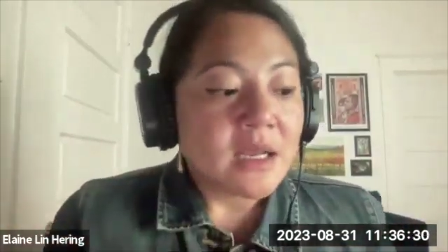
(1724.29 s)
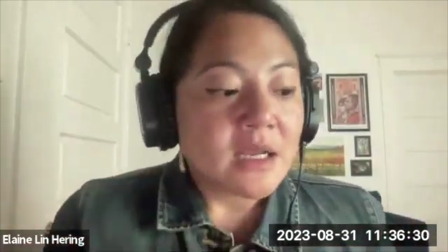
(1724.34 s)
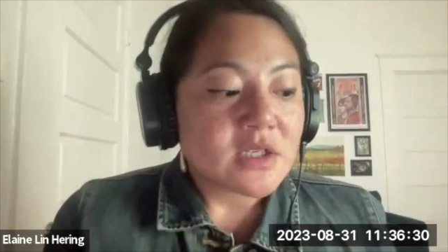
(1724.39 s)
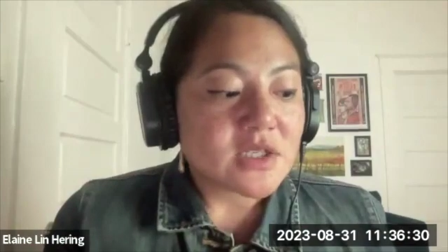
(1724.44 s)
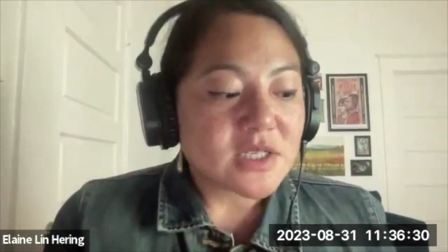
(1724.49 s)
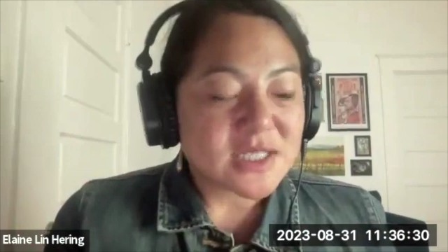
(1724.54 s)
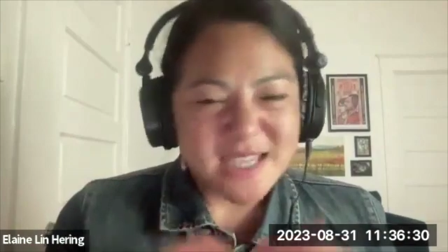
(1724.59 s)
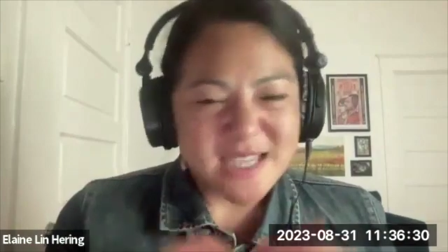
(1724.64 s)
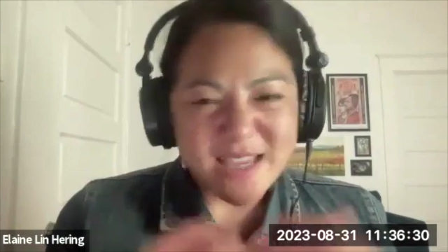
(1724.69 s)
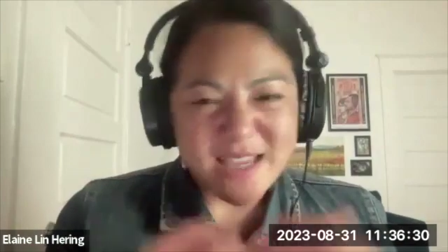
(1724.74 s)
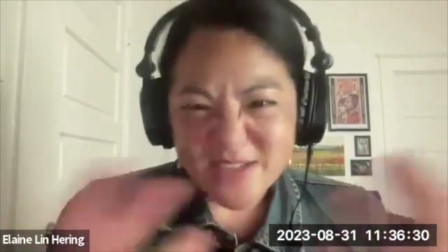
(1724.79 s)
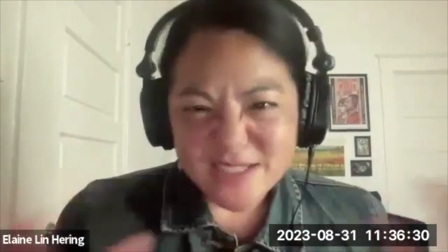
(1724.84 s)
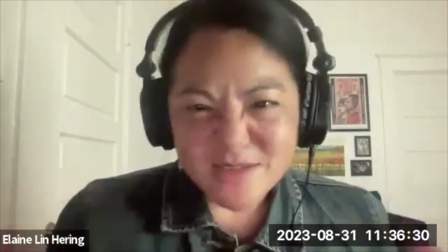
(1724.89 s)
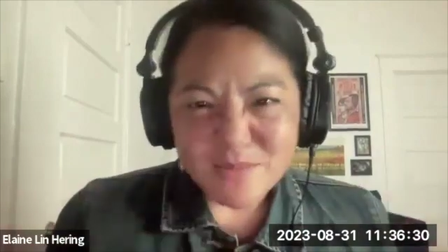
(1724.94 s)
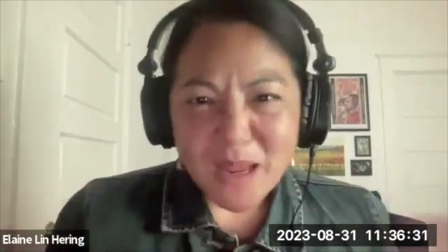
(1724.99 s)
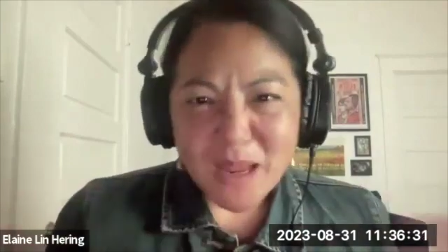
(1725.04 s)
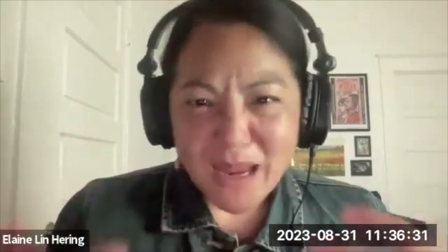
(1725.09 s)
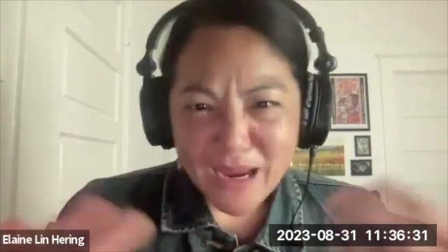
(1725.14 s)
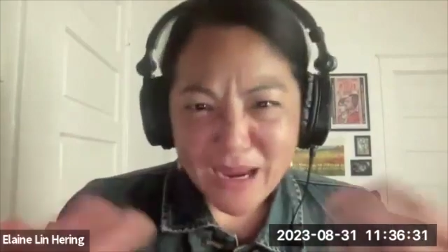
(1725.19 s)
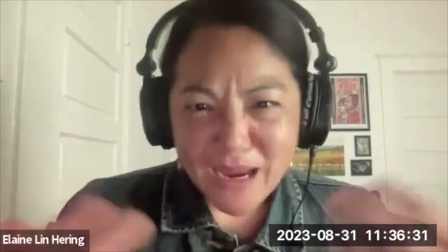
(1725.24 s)
Just give it some
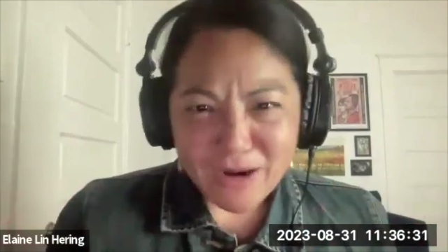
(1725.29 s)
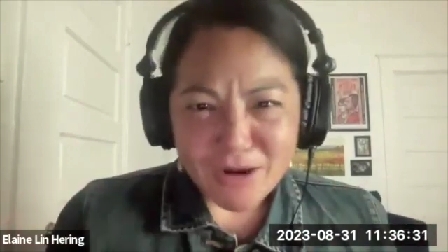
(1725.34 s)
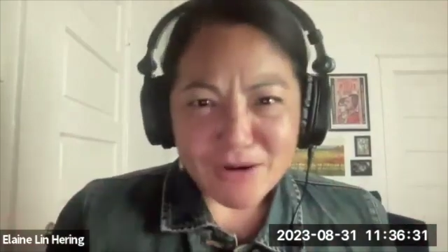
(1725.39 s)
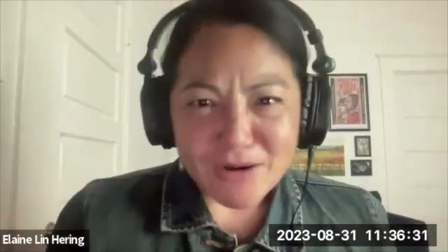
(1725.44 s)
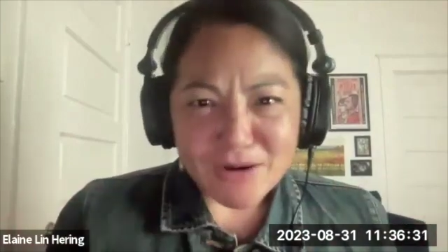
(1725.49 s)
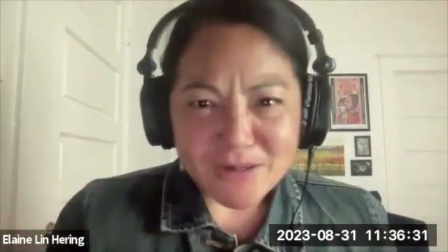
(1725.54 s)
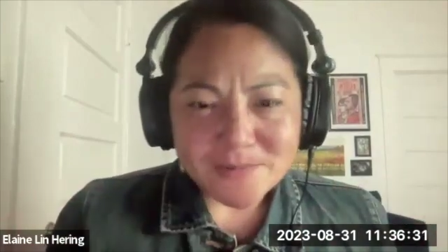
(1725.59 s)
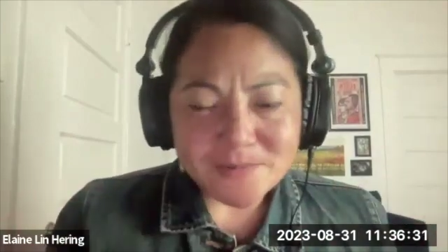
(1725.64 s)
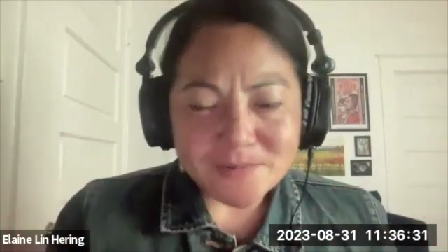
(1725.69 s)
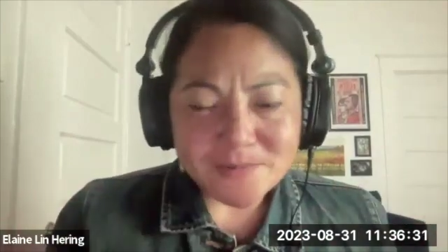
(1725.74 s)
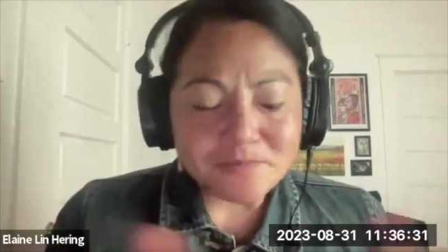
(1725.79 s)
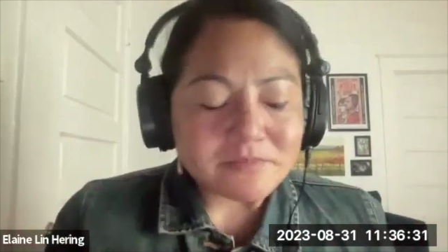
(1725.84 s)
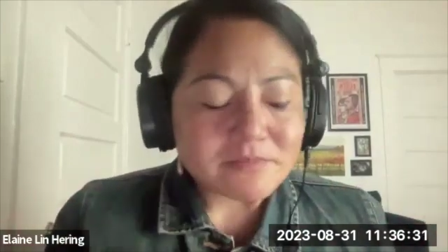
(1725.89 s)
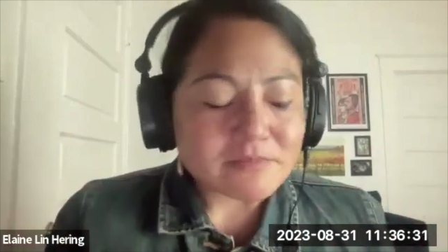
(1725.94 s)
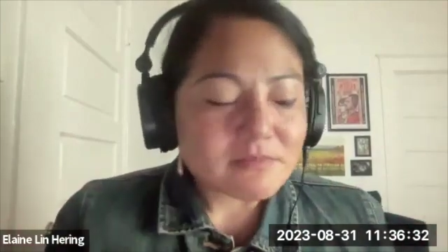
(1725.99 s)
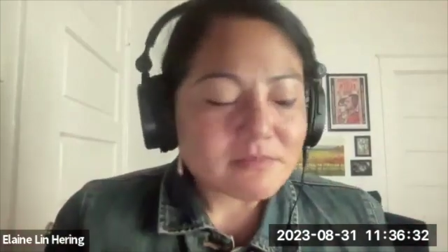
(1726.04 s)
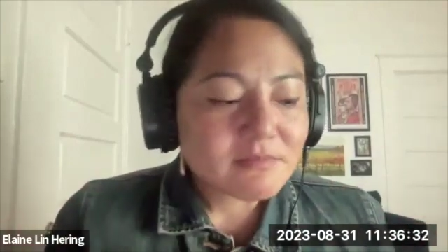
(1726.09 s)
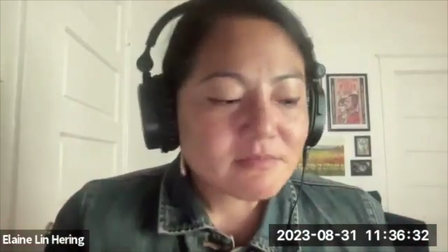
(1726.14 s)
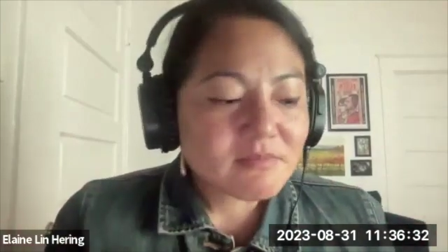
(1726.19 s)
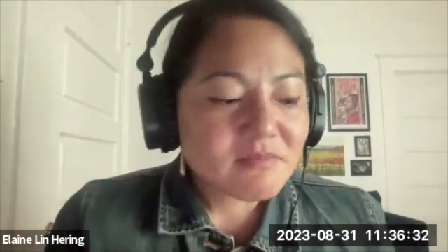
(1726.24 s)
air.
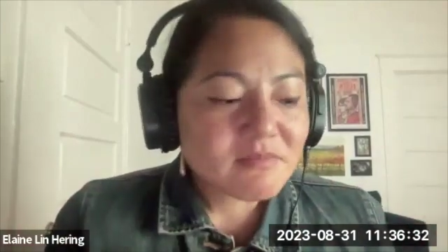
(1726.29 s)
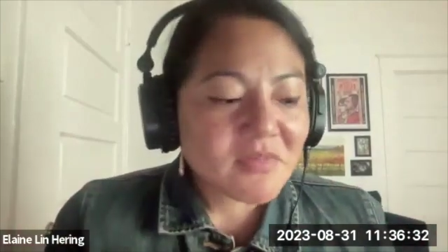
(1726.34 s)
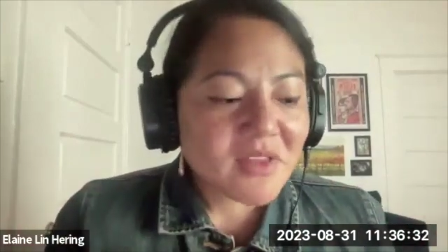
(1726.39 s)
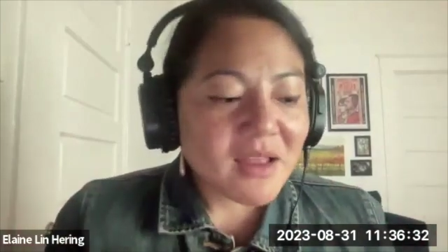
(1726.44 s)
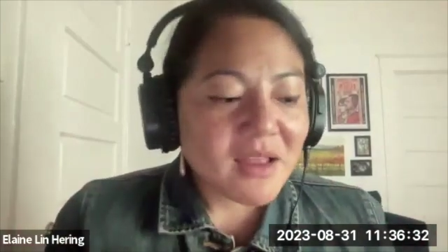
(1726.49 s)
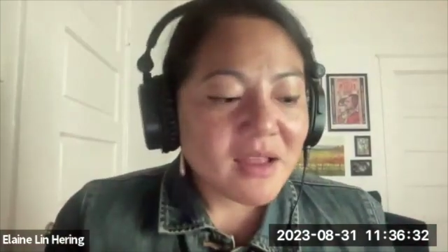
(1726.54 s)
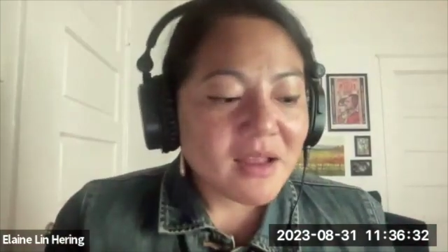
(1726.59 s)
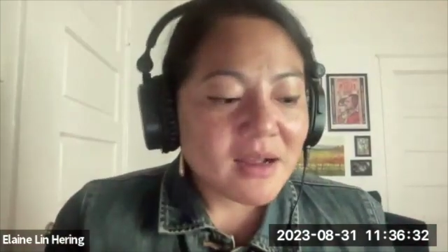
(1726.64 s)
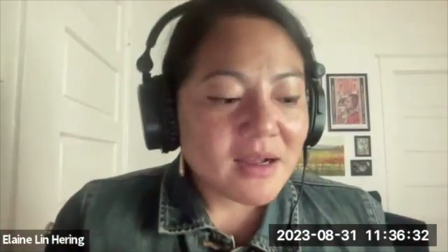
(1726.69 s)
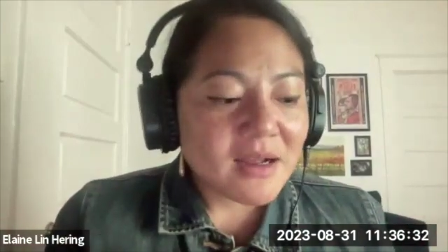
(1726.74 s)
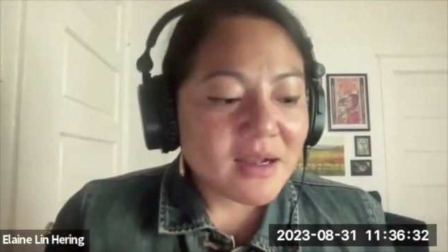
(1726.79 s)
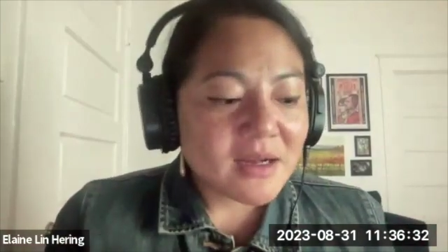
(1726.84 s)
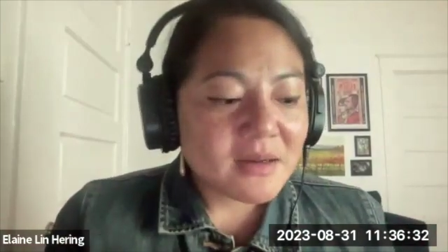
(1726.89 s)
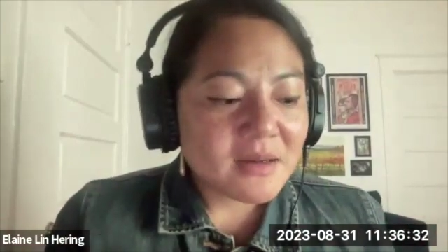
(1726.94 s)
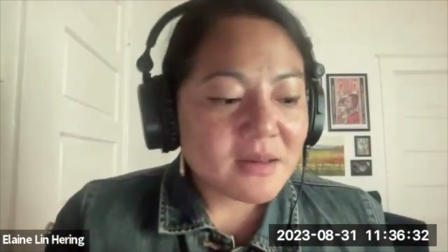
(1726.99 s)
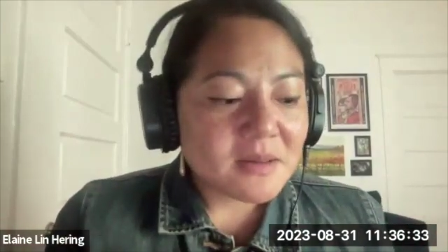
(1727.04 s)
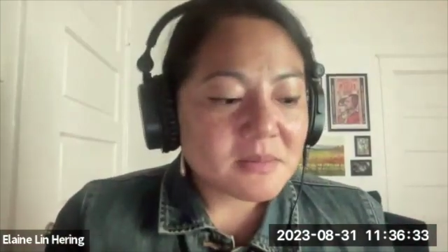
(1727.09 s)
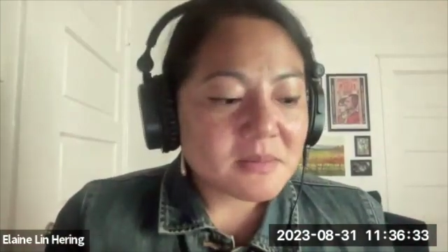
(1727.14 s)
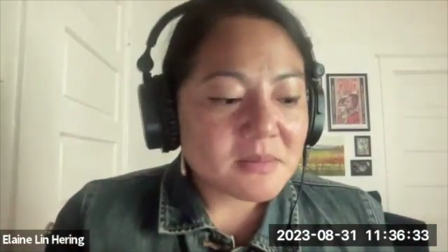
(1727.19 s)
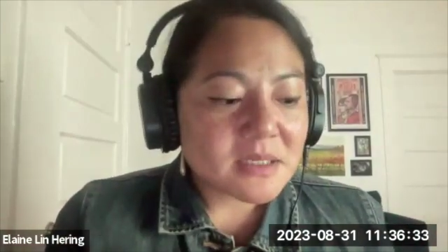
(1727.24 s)

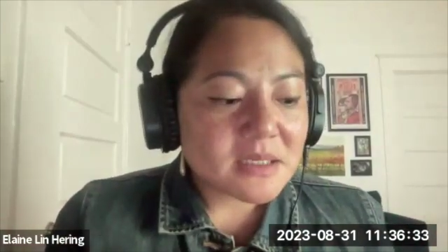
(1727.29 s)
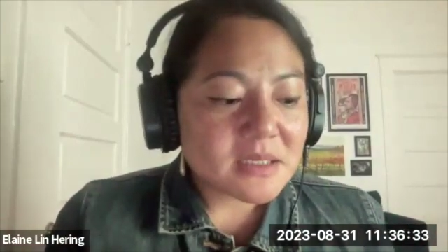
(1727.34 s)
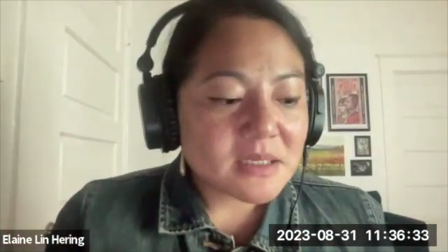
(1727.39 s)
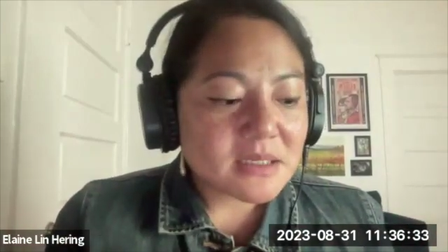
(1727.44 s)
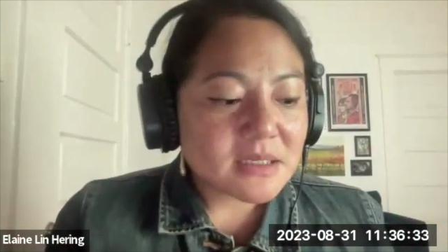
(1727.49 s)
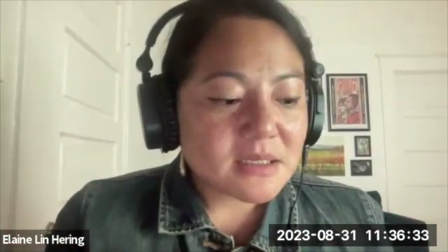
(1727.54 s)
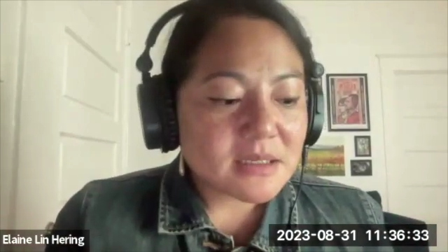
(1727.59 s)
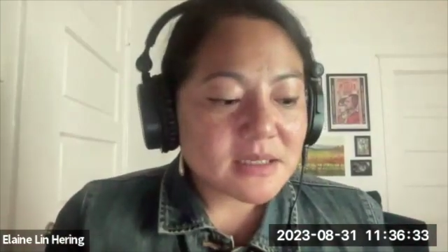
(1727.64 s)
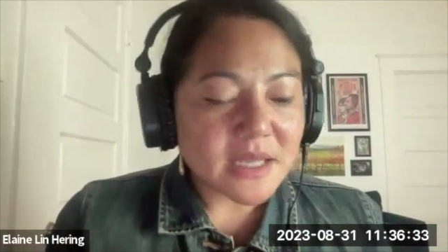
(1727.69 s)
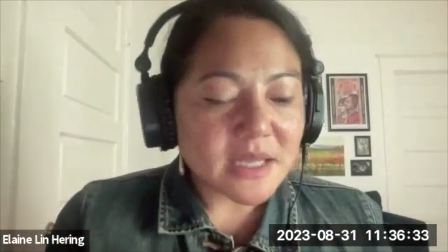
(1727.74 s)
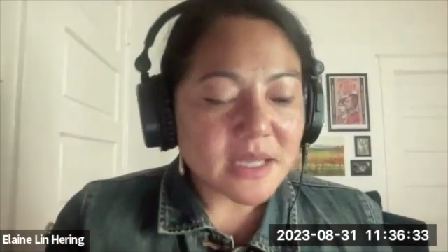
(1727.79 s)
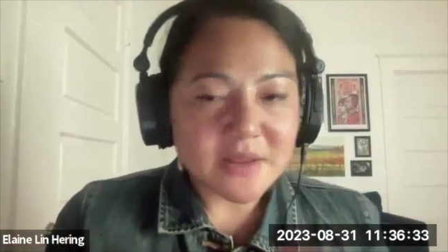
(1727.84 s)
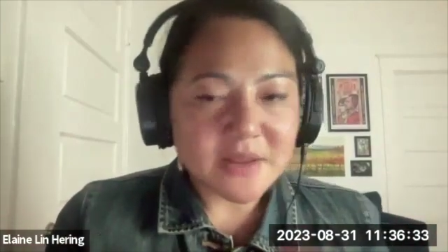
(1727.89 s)
Let